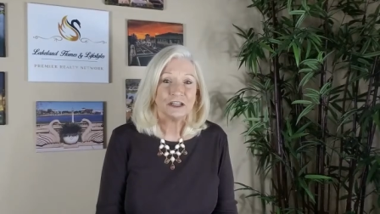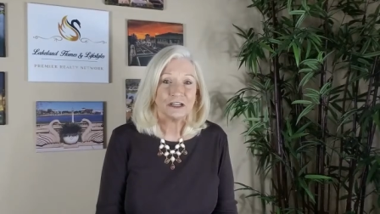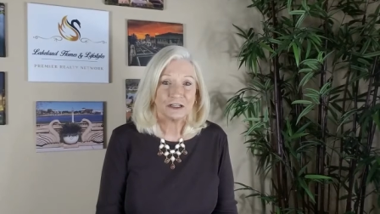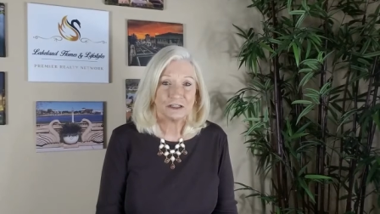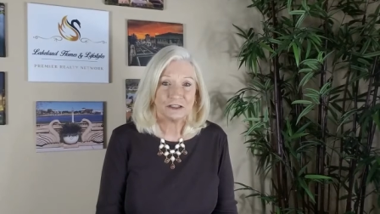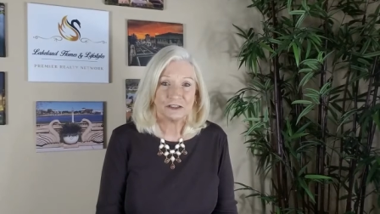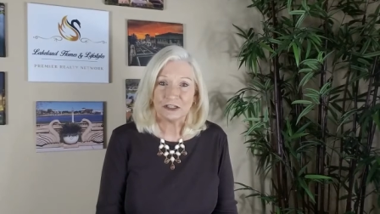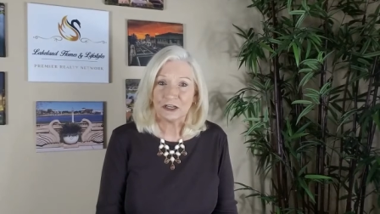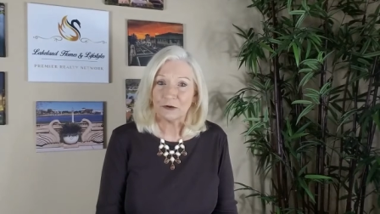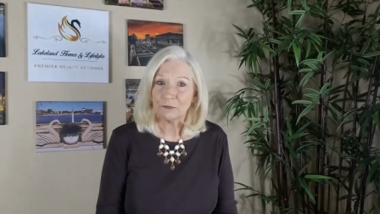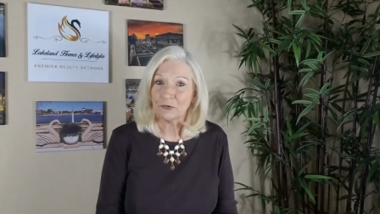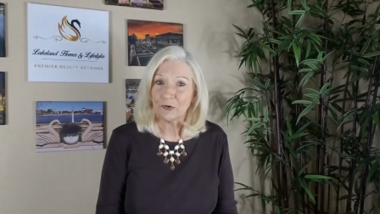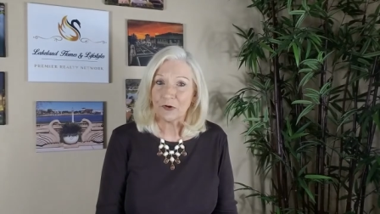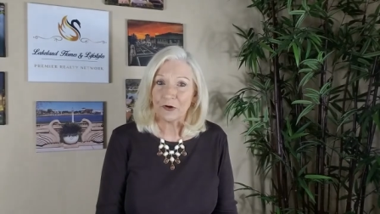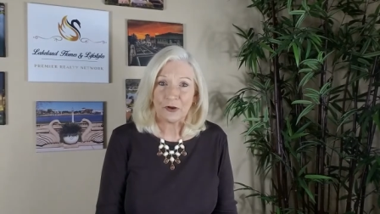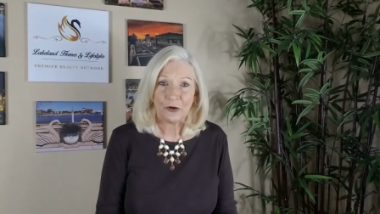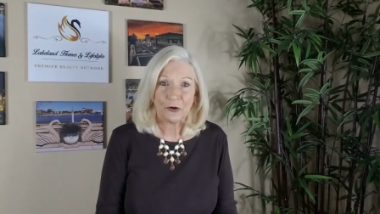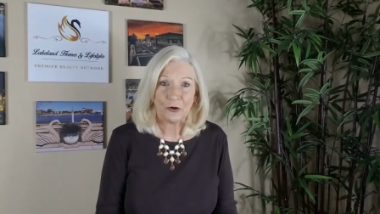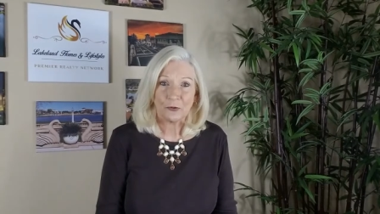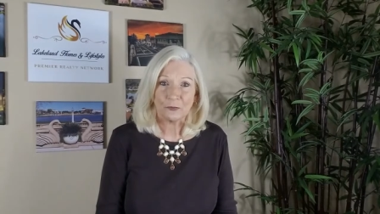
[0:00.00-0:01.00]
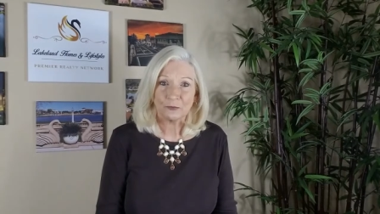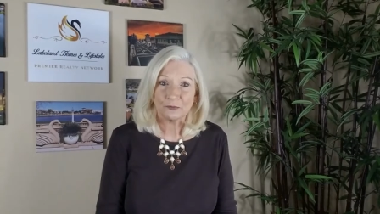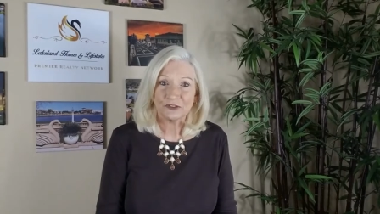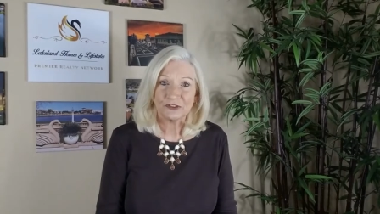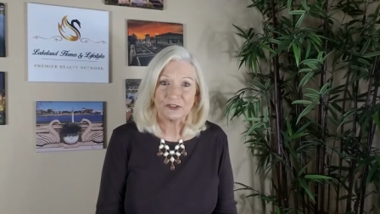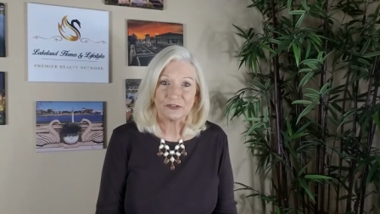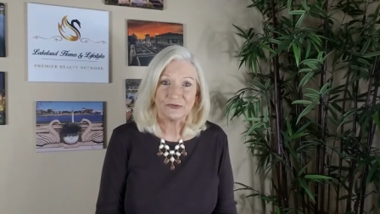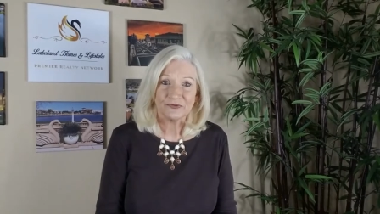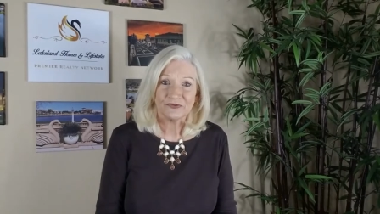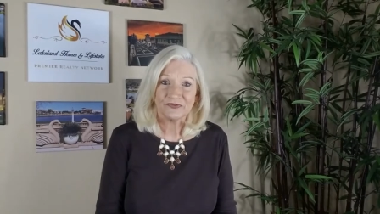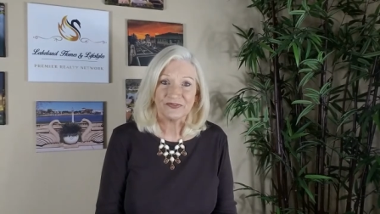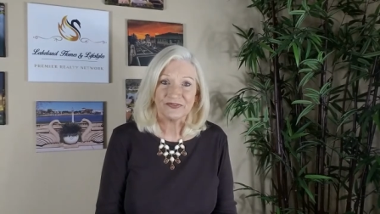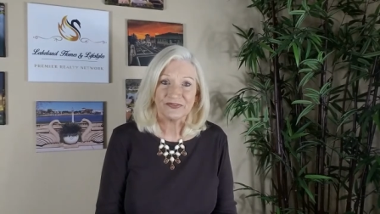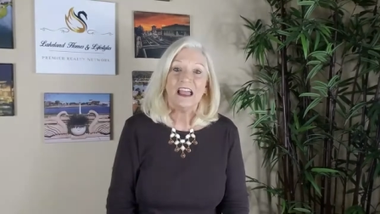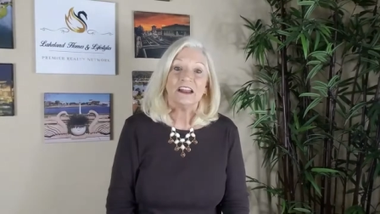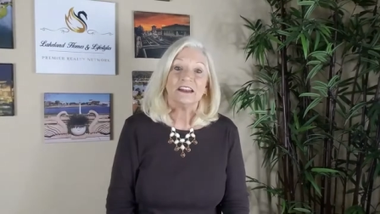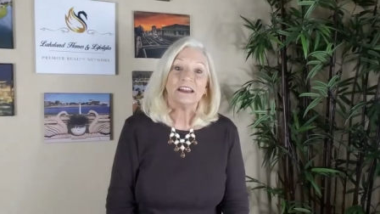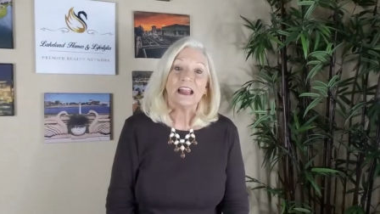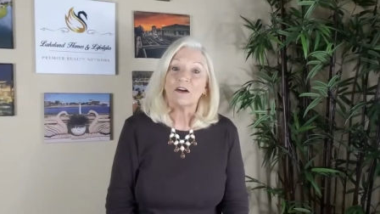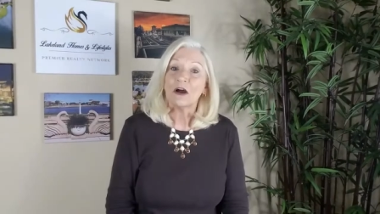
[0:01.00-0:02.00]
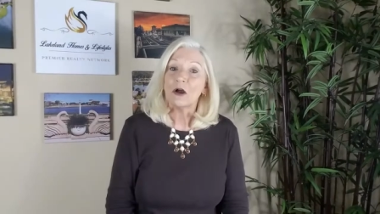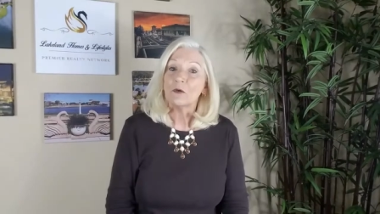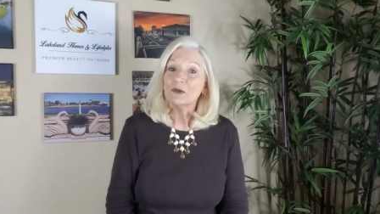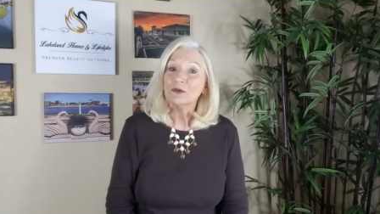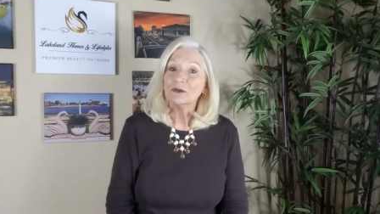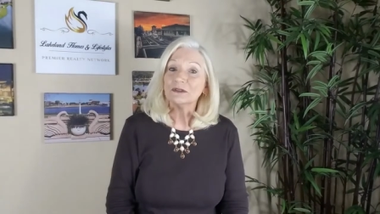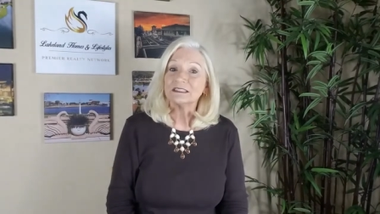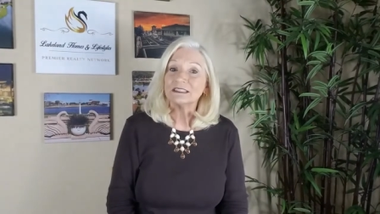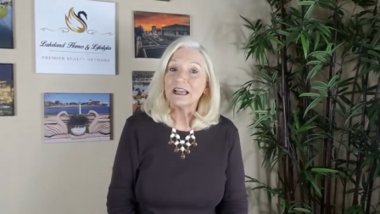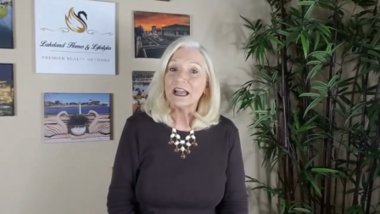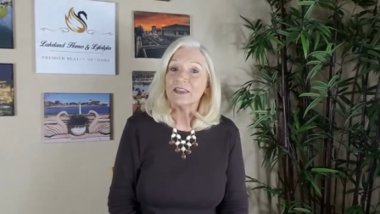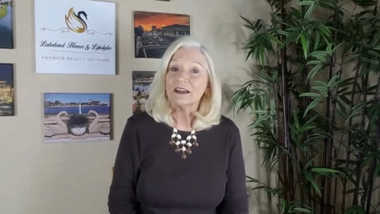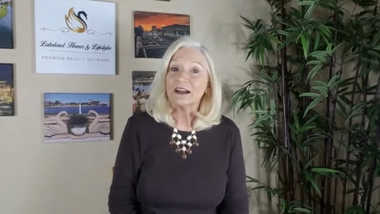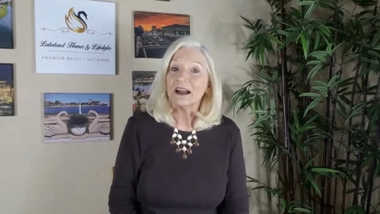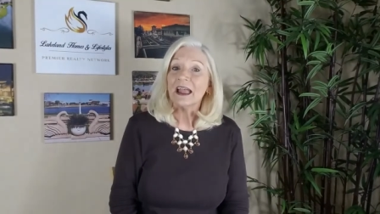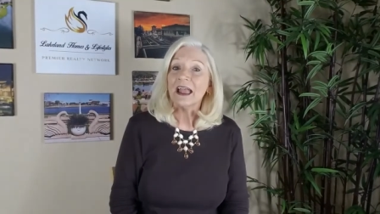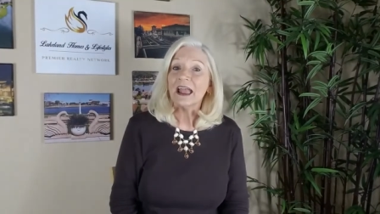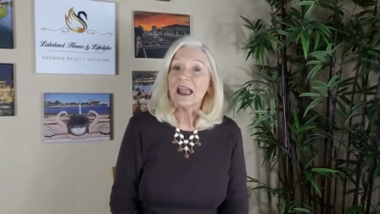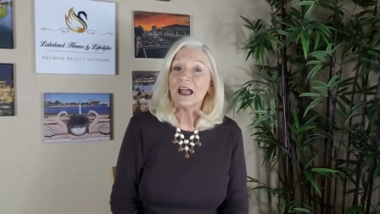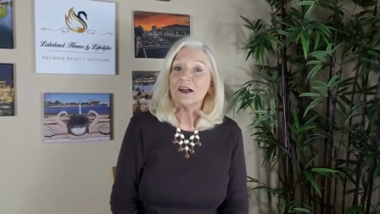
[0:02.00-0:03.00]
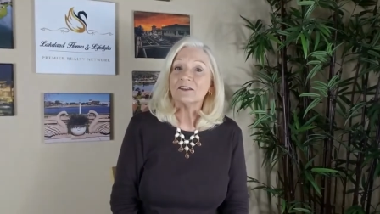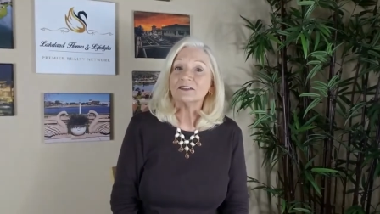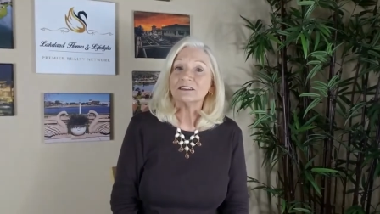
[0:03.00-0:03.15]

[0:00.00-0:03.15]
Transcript: contemporary homes. Now, I will say that I have